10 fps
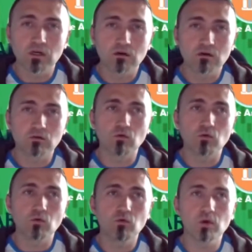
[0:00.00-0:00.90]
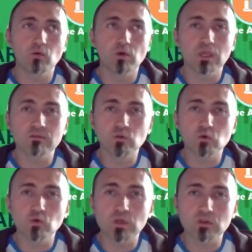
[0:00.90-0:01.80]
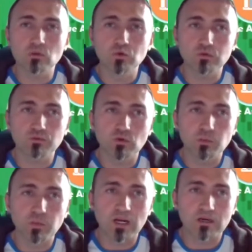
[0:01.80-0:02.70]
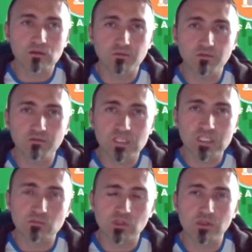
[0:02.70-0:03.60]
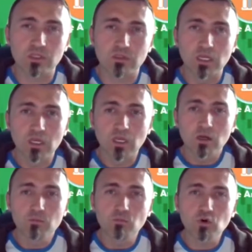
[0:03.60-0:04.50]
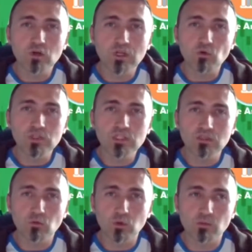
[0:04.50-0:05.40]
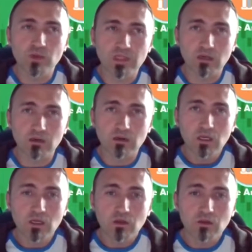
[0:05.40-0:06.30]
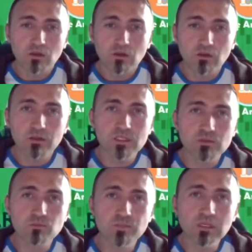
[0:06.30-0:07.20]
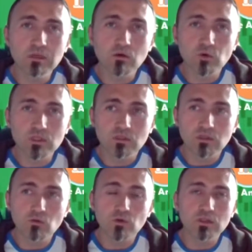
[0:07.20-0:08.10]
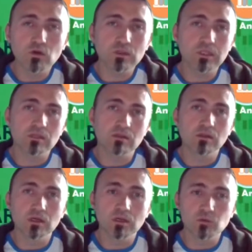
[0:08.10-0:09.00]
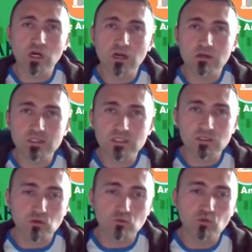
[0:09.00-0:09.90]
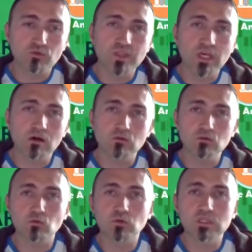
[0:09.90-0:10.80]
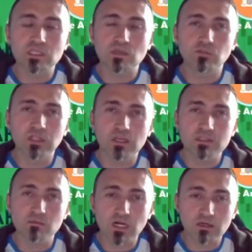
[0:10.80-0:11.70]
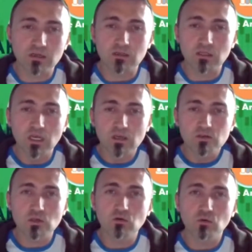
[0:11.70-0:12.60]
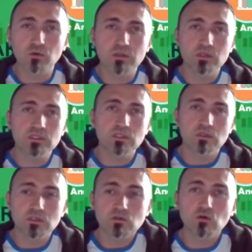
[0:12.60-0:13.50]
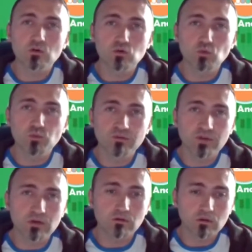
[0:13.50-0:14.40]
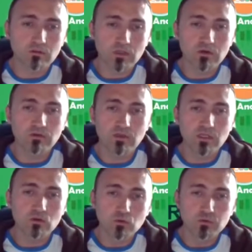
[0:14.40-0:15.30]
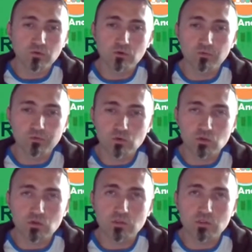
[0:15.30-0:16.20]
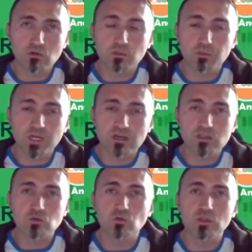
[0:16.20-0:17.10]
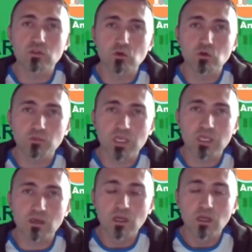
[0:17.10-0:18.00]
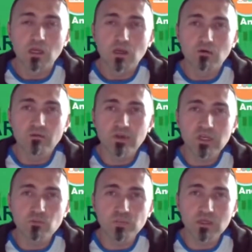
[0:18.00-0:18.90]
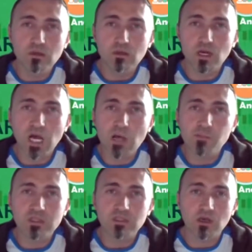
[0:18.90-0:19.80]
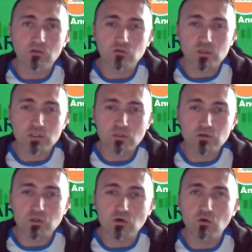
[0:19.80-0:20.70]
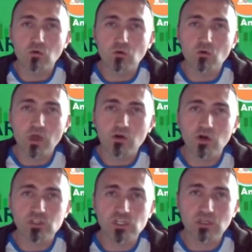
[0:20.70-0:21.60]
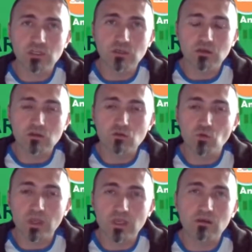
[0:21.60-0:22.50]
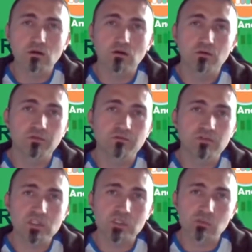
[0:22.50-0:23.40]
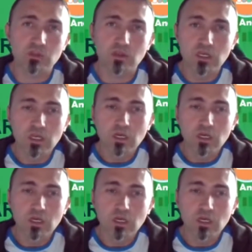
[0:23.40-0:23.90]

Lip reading: We have to look at the beautiful part of investment, that more liquidity will be there. This big liquidity will not let the cryptocurrencies to move down, will stabilize the market. So this is going to be very, very, very good for the future. So the price will not make very big up and downs. So we are watching here a new way of investment.